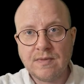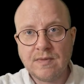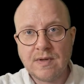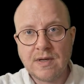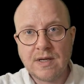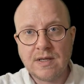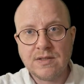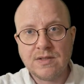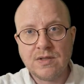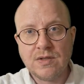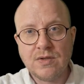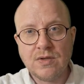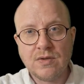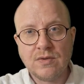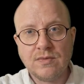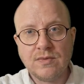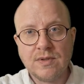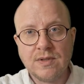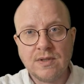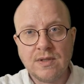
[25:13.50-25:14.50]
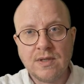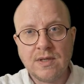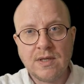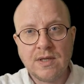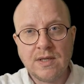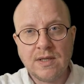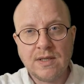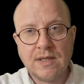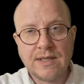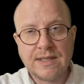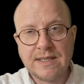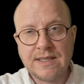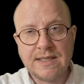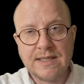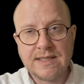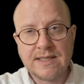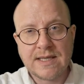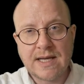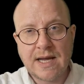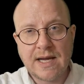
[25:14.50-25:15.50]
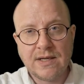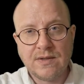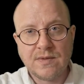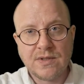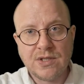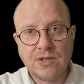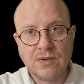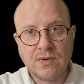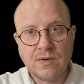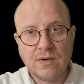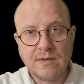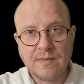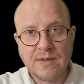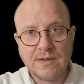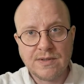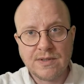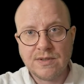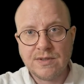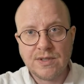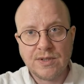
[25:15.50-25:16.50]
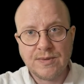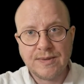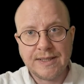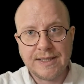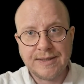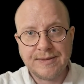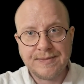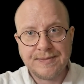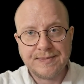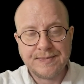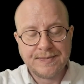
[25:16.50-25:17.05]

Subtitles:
Okay, so you don't get to decide what your hormones are doing.